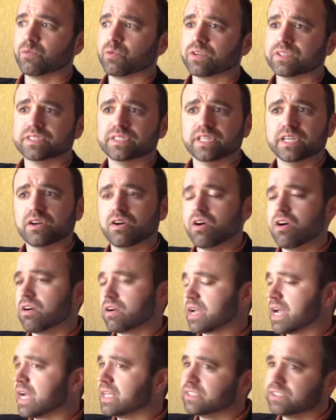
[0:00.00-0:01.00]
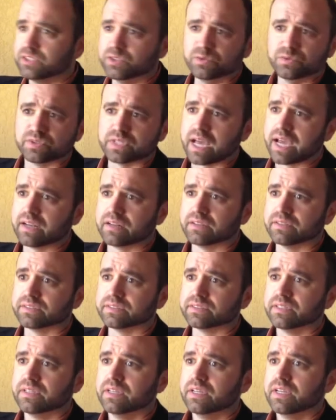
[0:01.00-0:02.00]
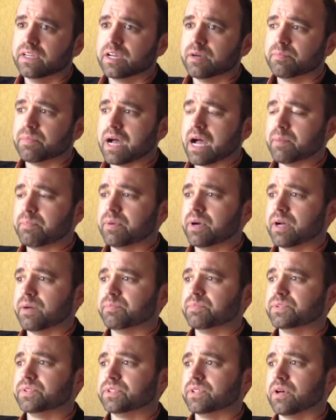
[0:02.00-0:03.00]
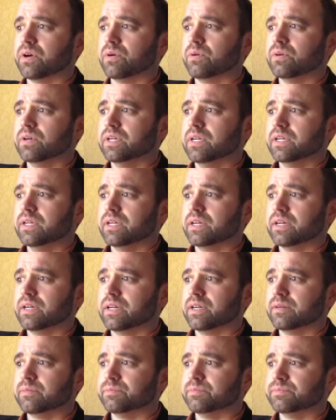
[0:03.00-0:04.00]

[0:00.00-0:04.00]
we're seeing all kinds of new titles pop up. So I